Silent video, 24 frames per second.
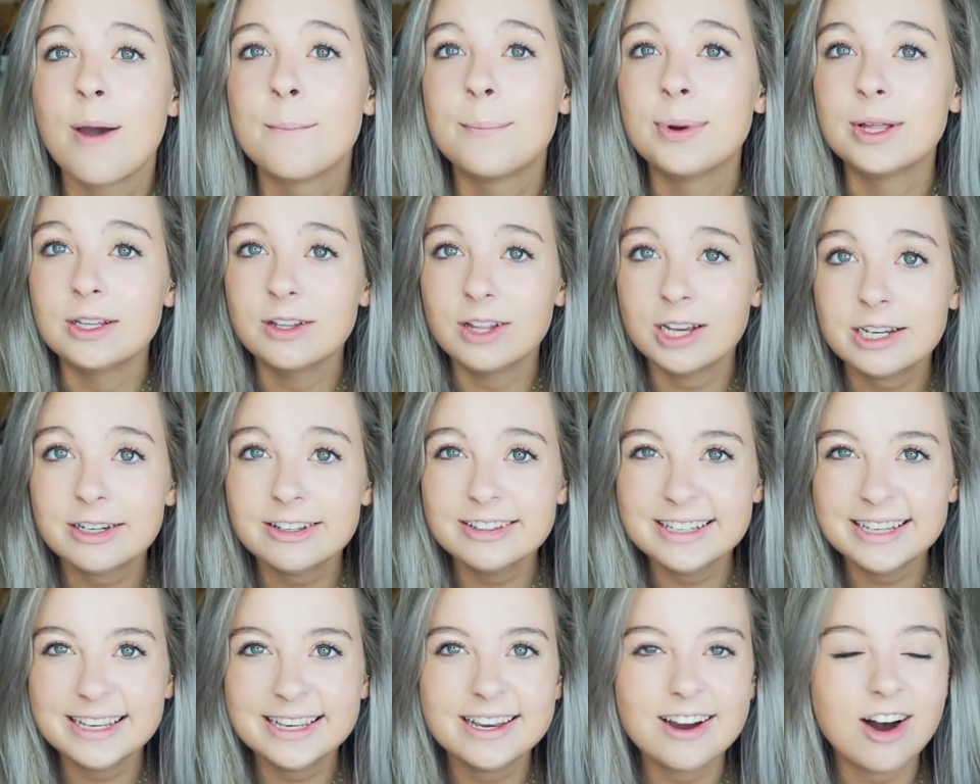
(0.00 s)
But
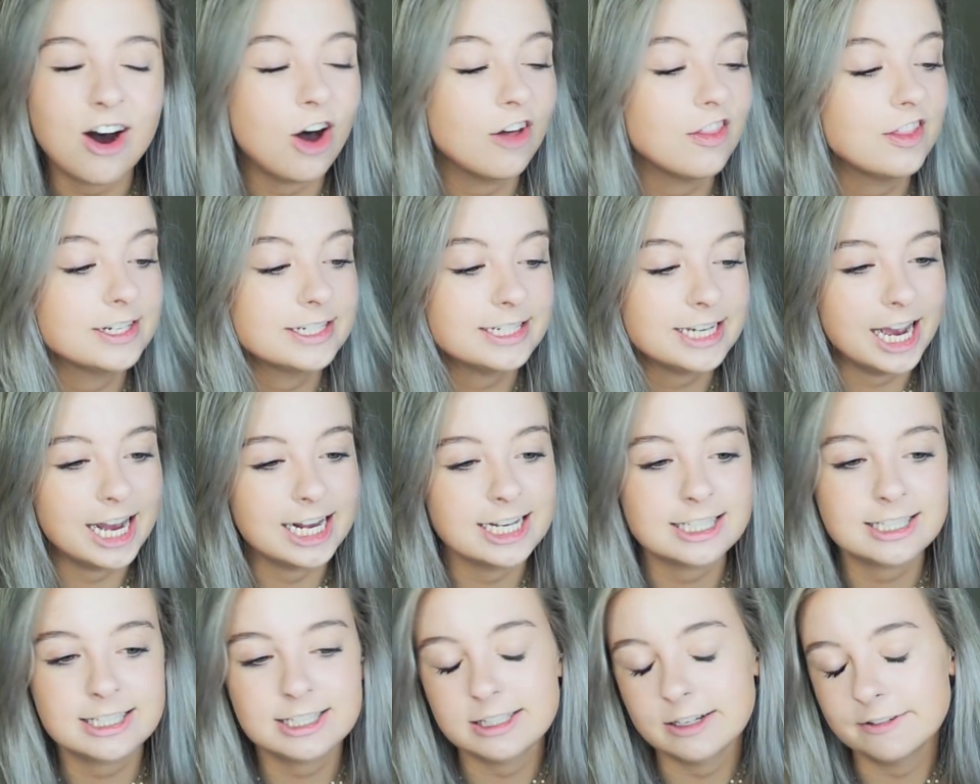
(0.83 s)
luckily all the
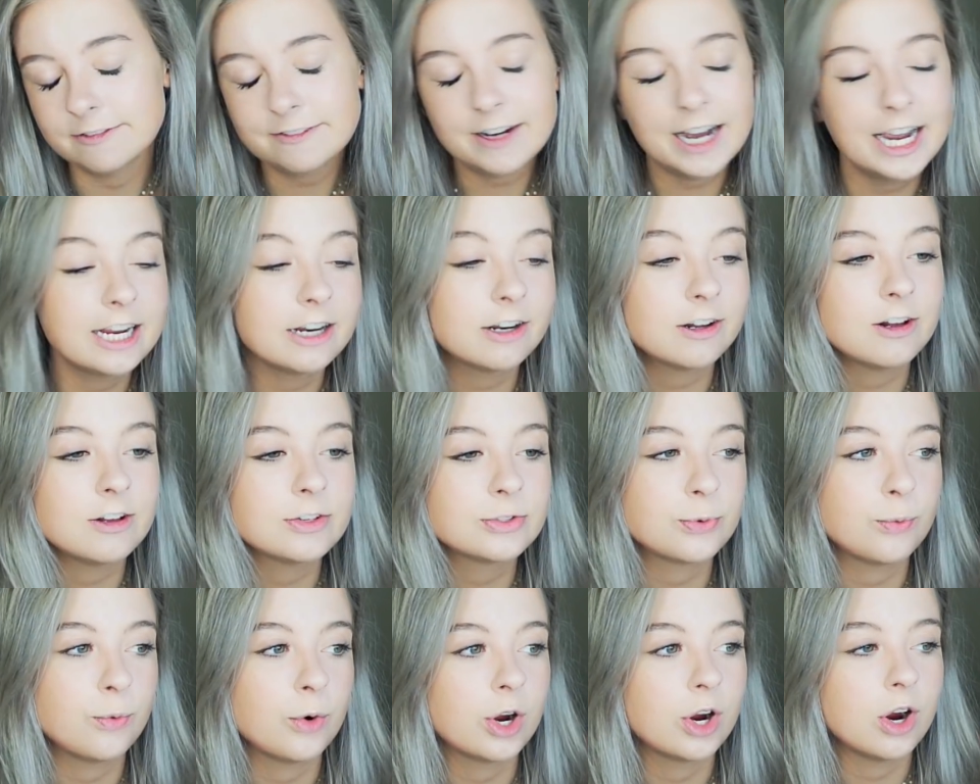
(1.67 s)
tests, the
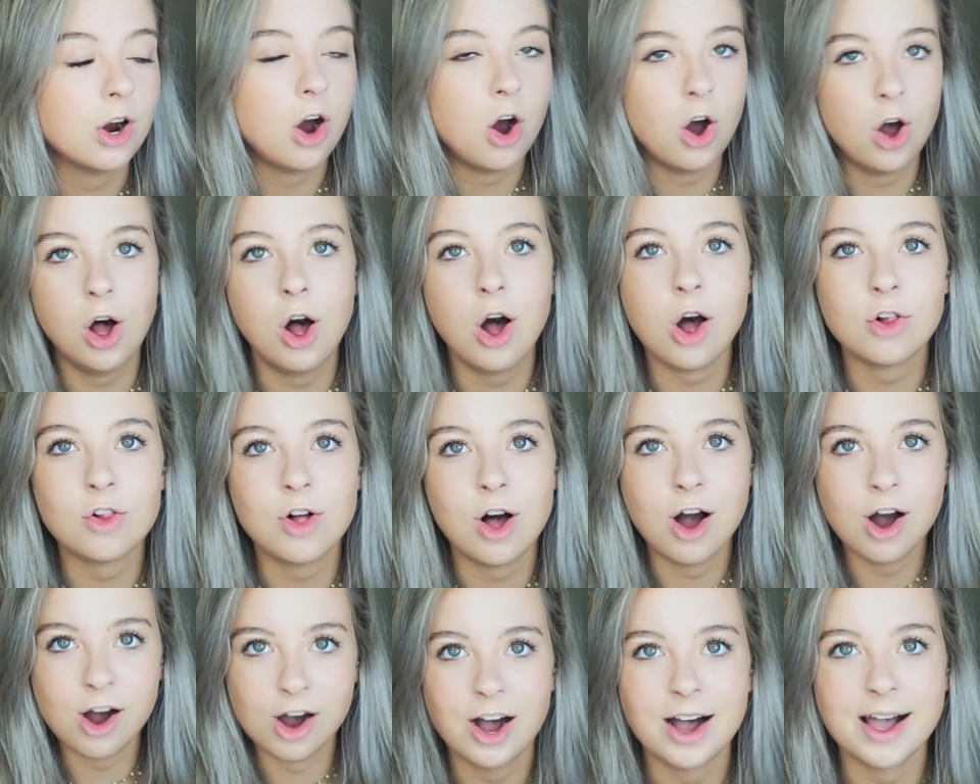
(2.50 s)
finals, were all
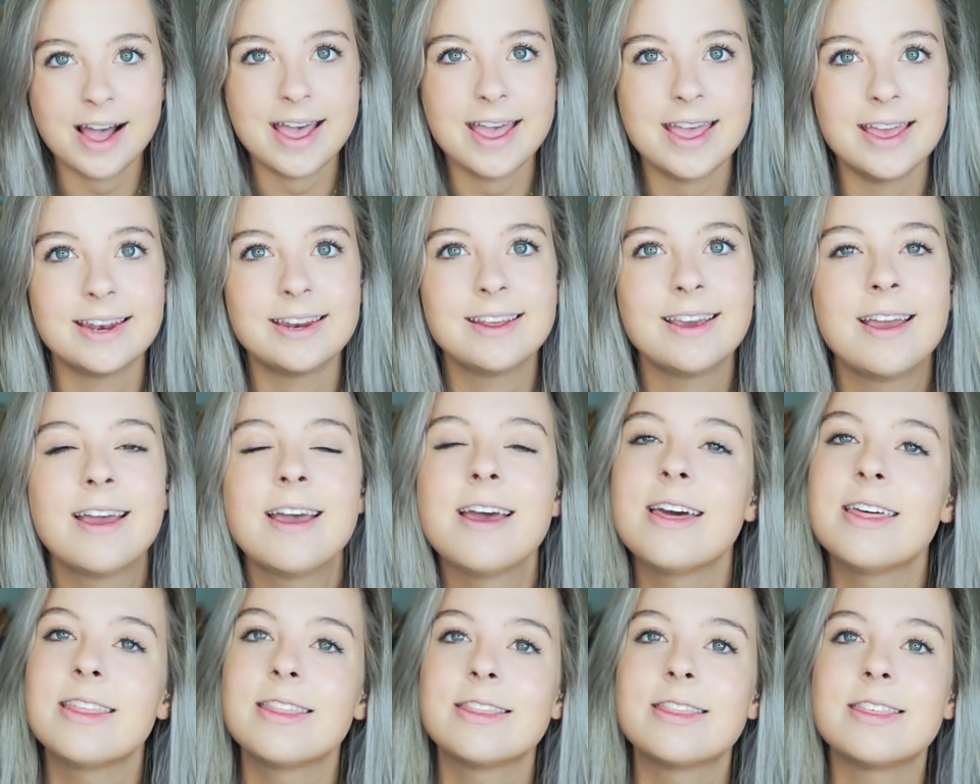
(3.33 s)
on
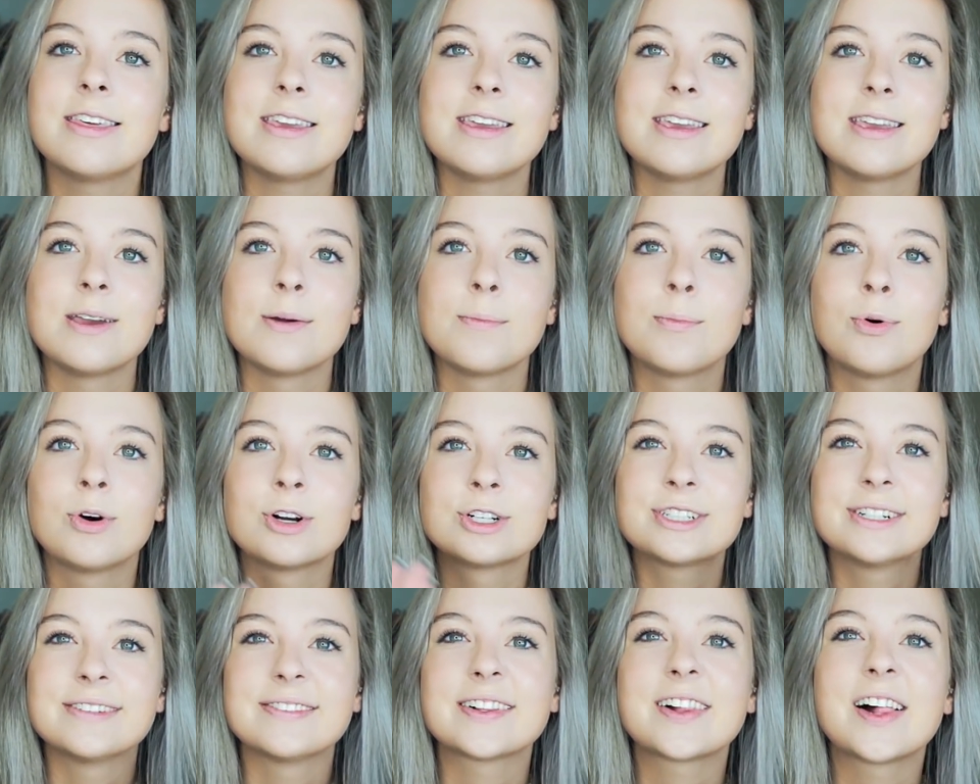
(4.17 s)
the
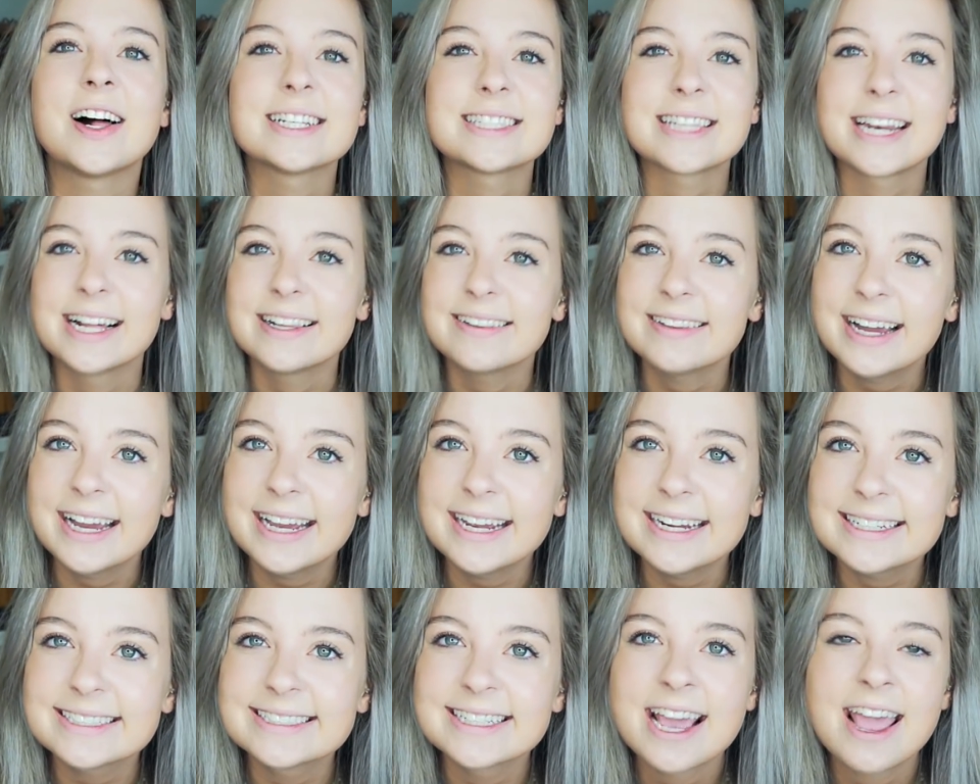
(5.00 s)
portion of the class that I
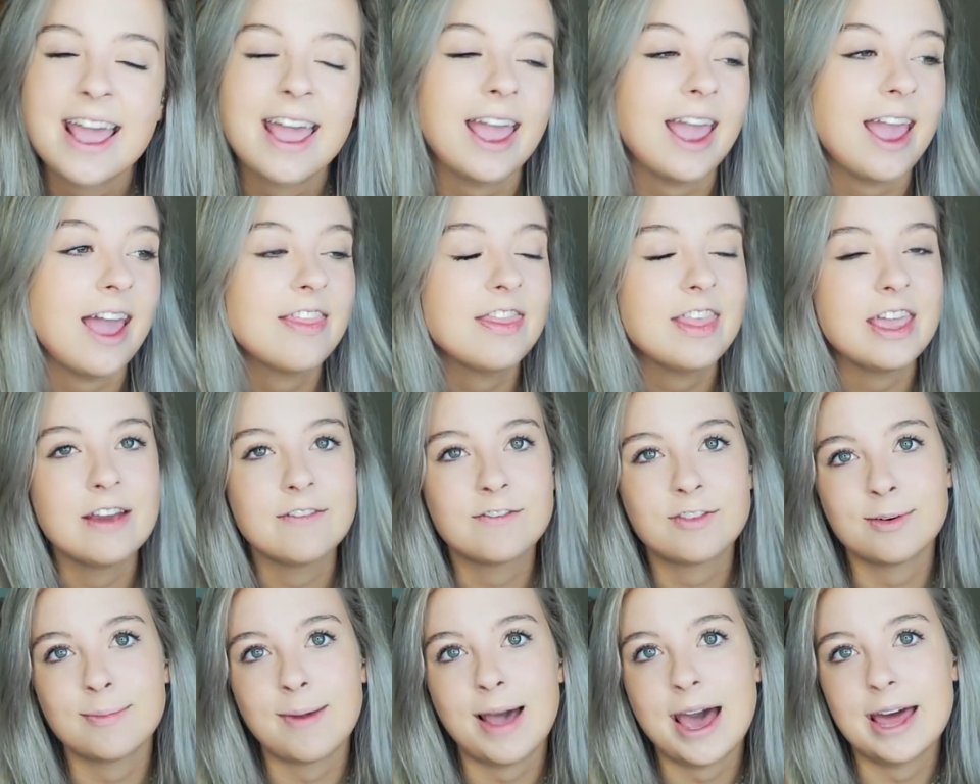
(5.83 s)
liked, and the
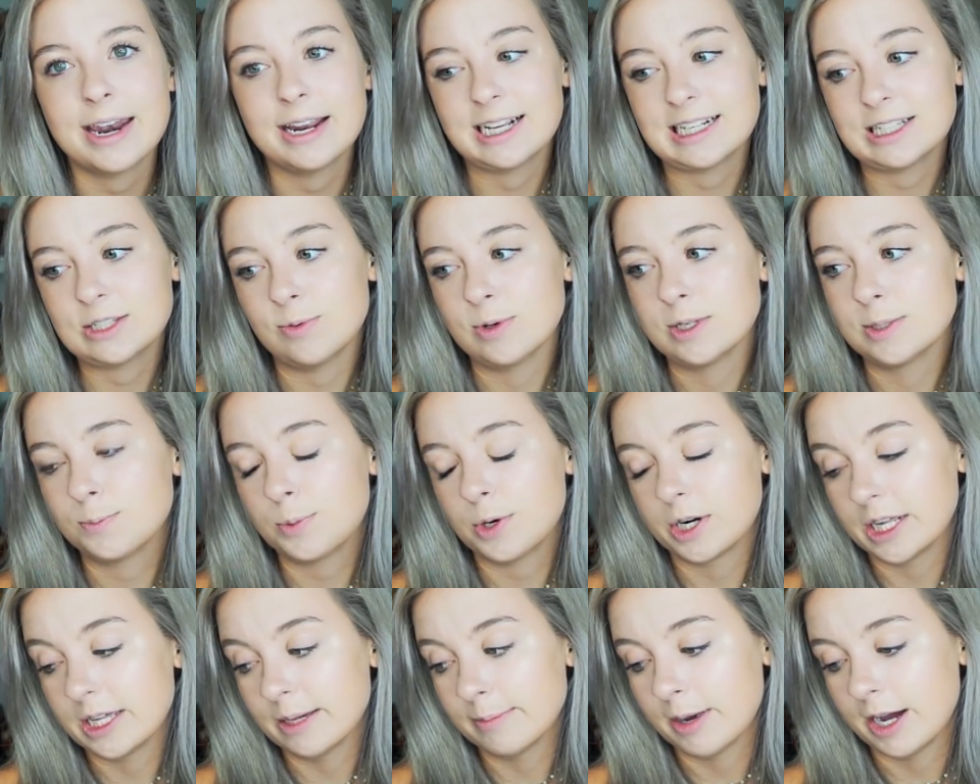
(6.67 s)
informatics was
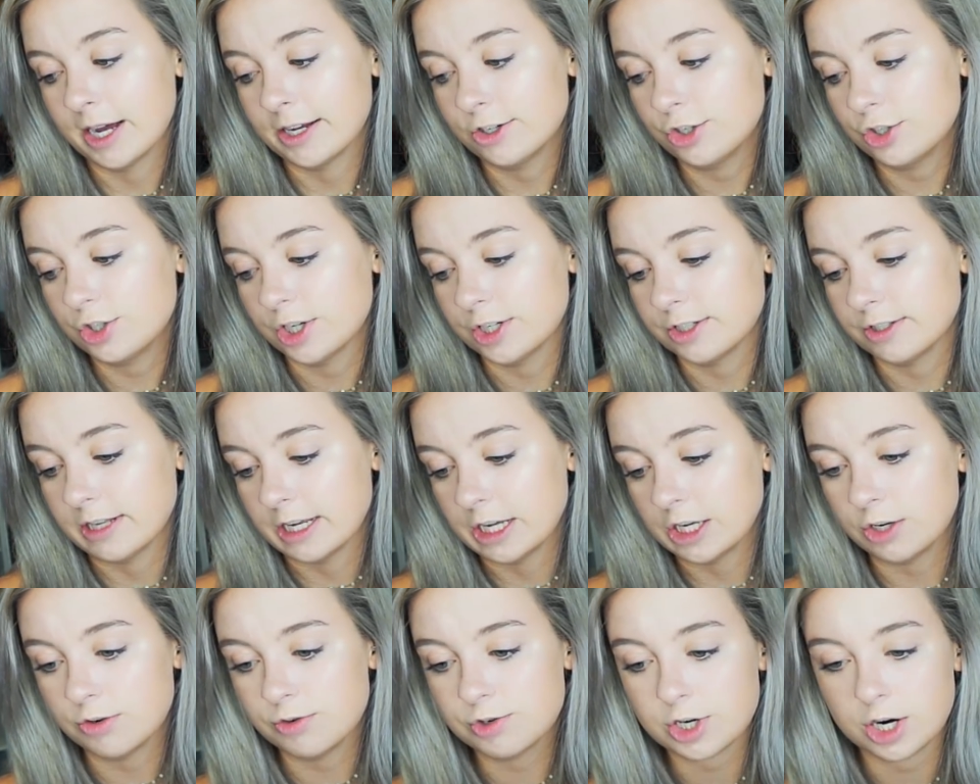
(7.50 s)
pretty much just
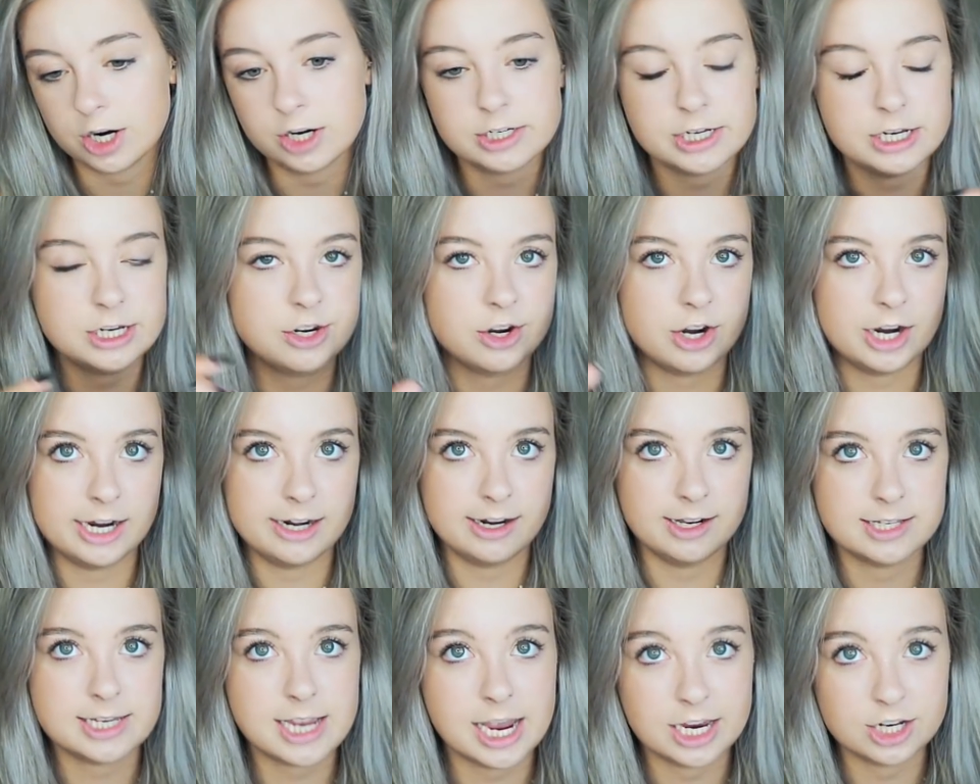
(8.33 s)
like you turned in your
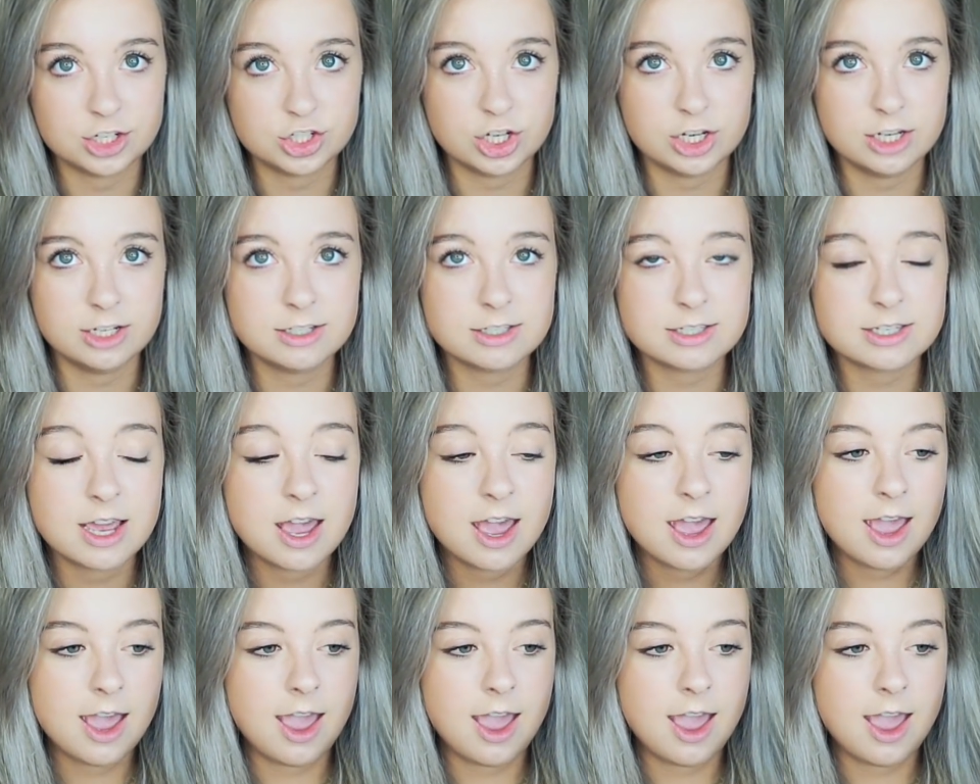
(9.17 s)
annotations,